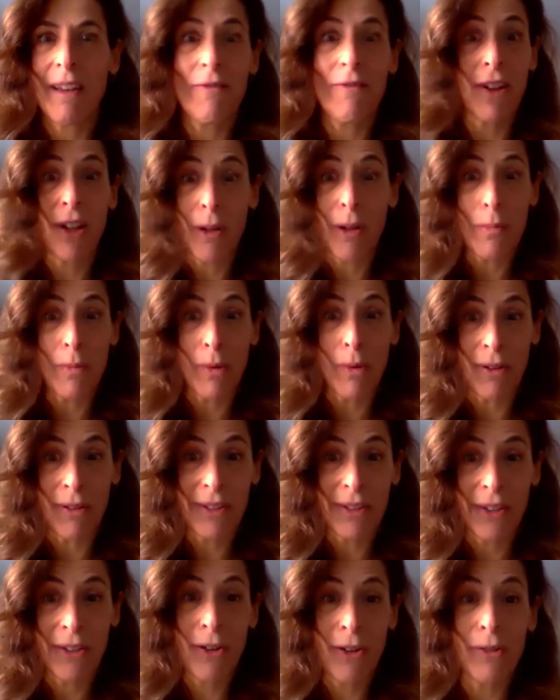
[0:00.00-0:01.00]

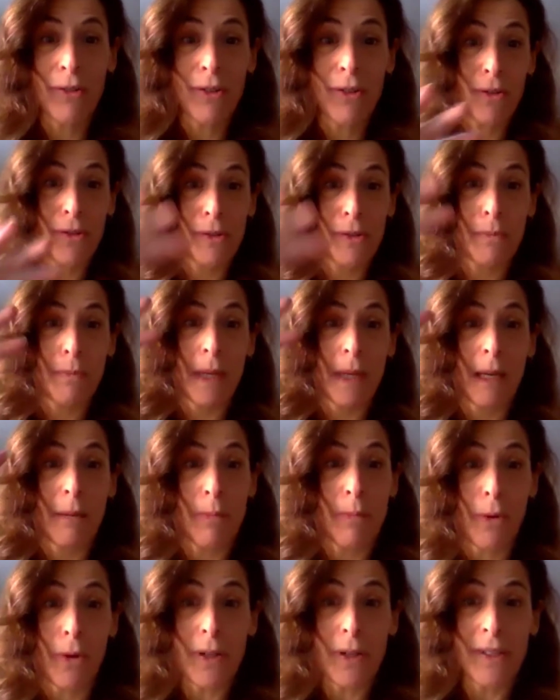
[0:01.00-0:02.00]
available, those
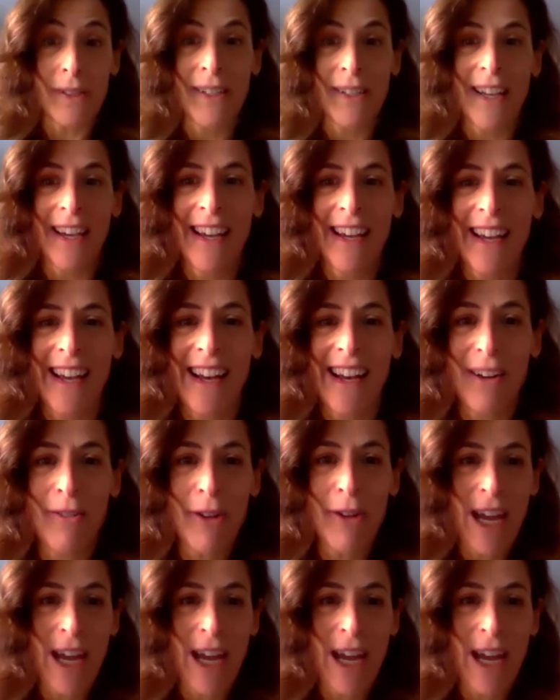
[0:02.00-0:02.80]
big books. We